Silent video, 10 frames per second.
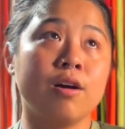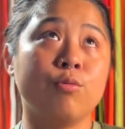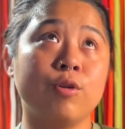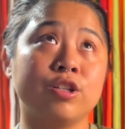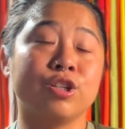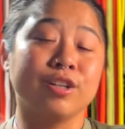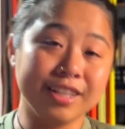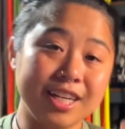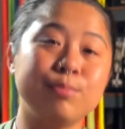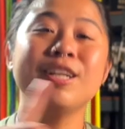Which
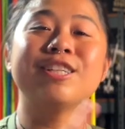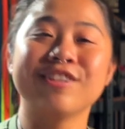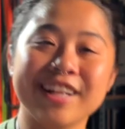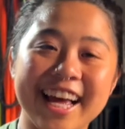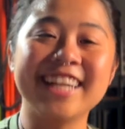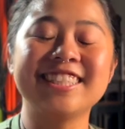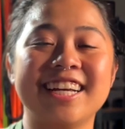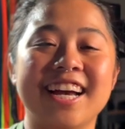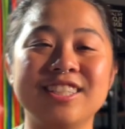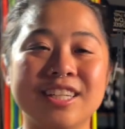leads me to the last
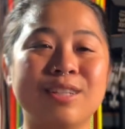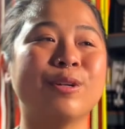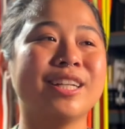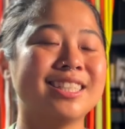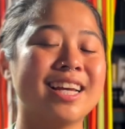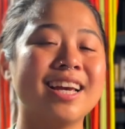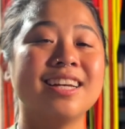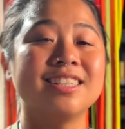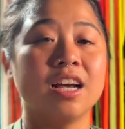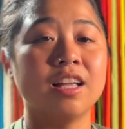thing I did want to say
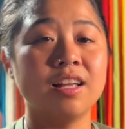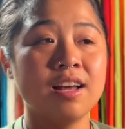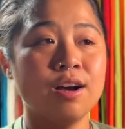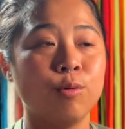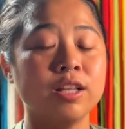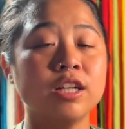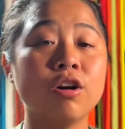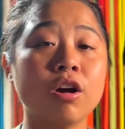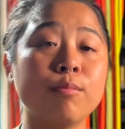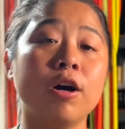is that when I
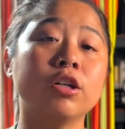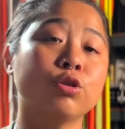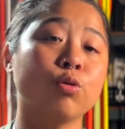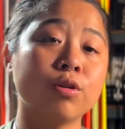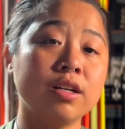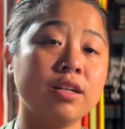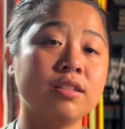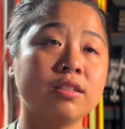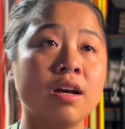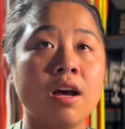talk about
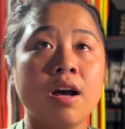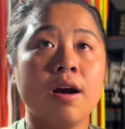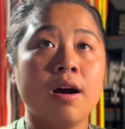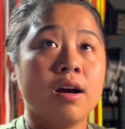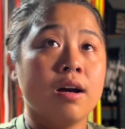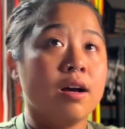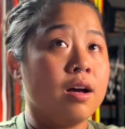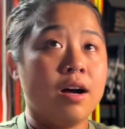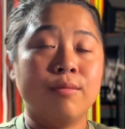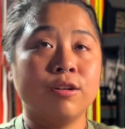shorties,
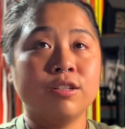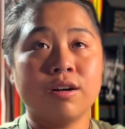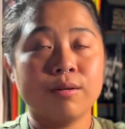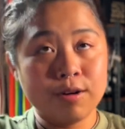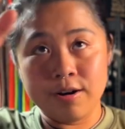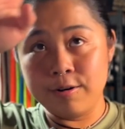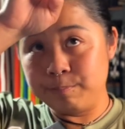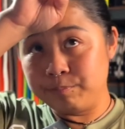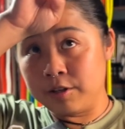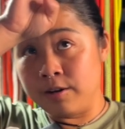I'm not talking about
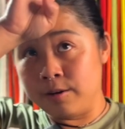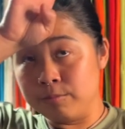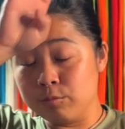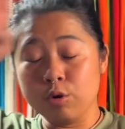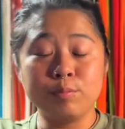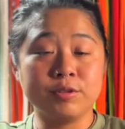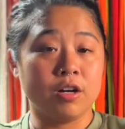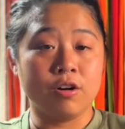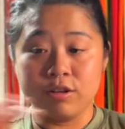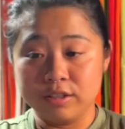ropes
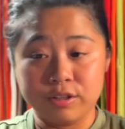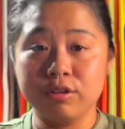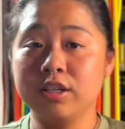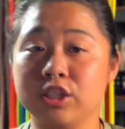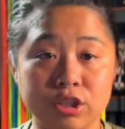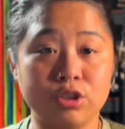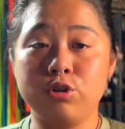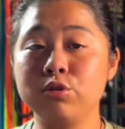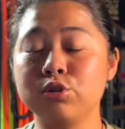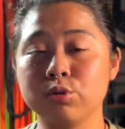that are literally just
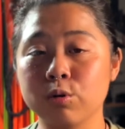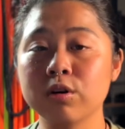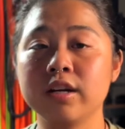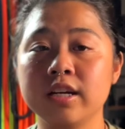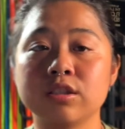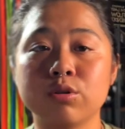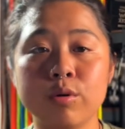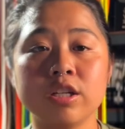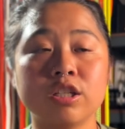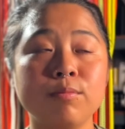too short. It's
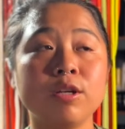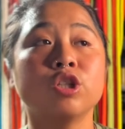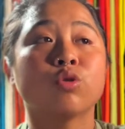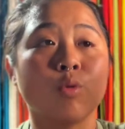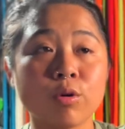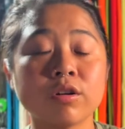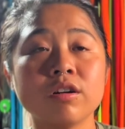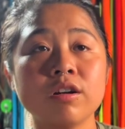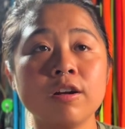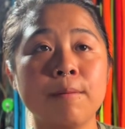going to be
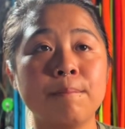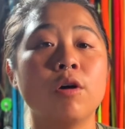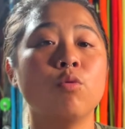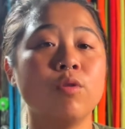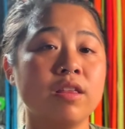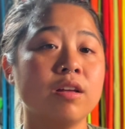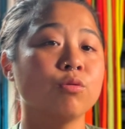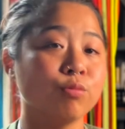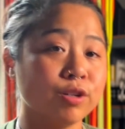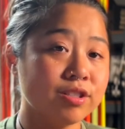shorter, but
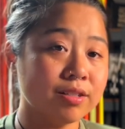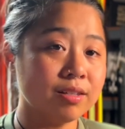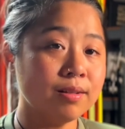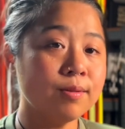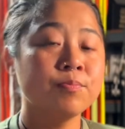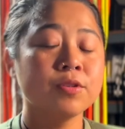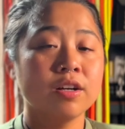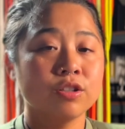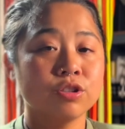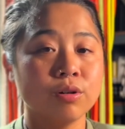within reason.
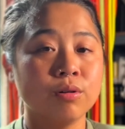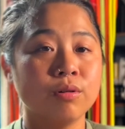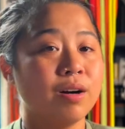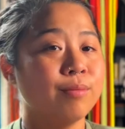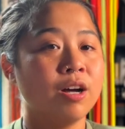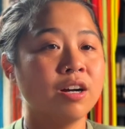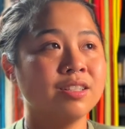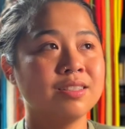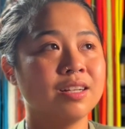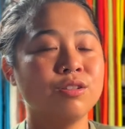So I'm not going
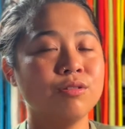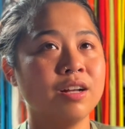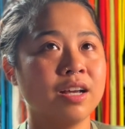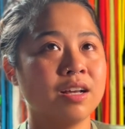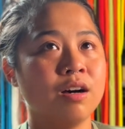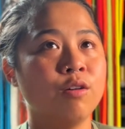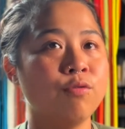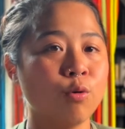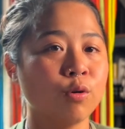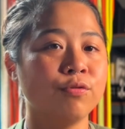to send you like a
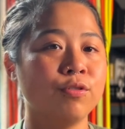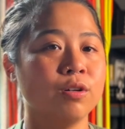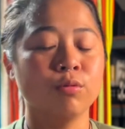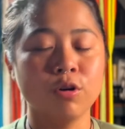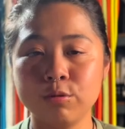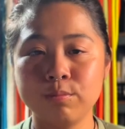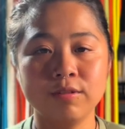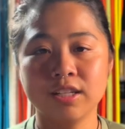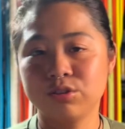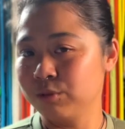4-foot rope.
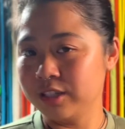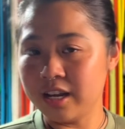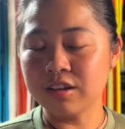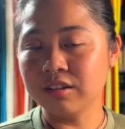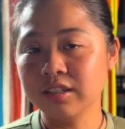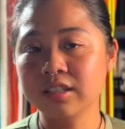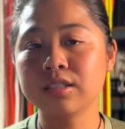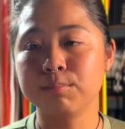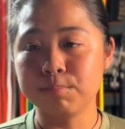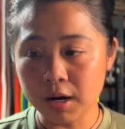That's ridiculous.
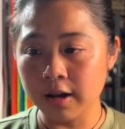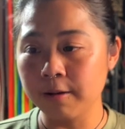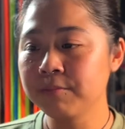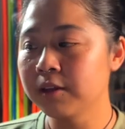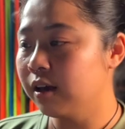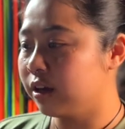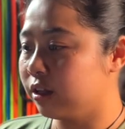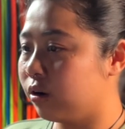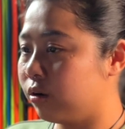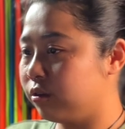But, you
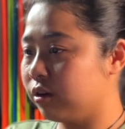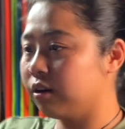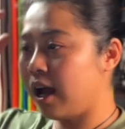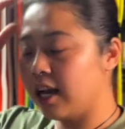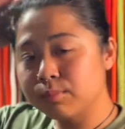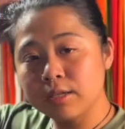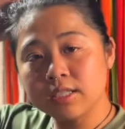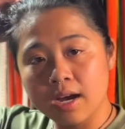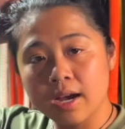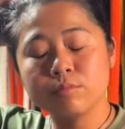know, there has been
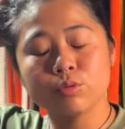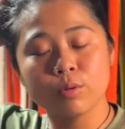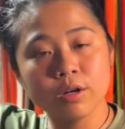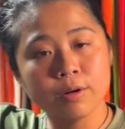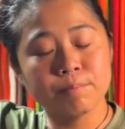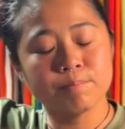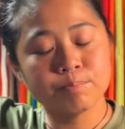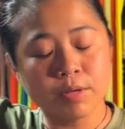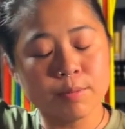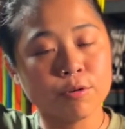times where
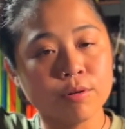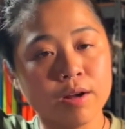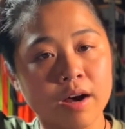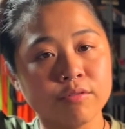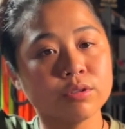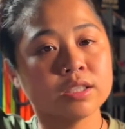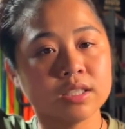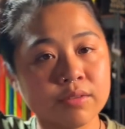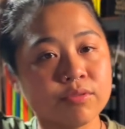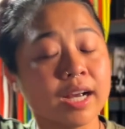people have
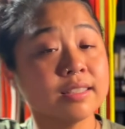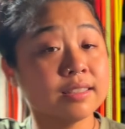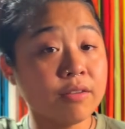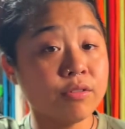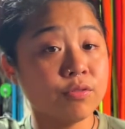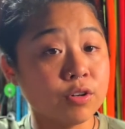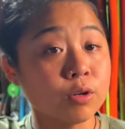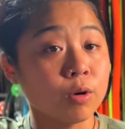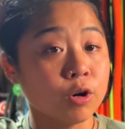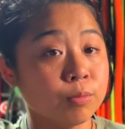received like a 7-foot
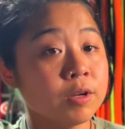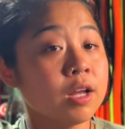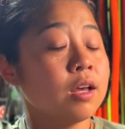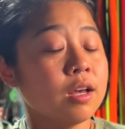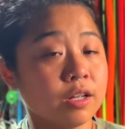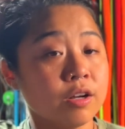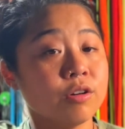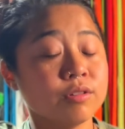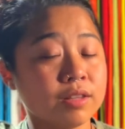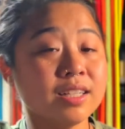rope, you
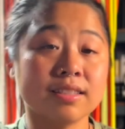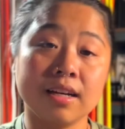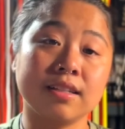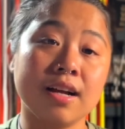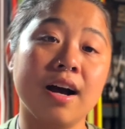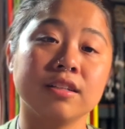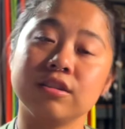know, things like that.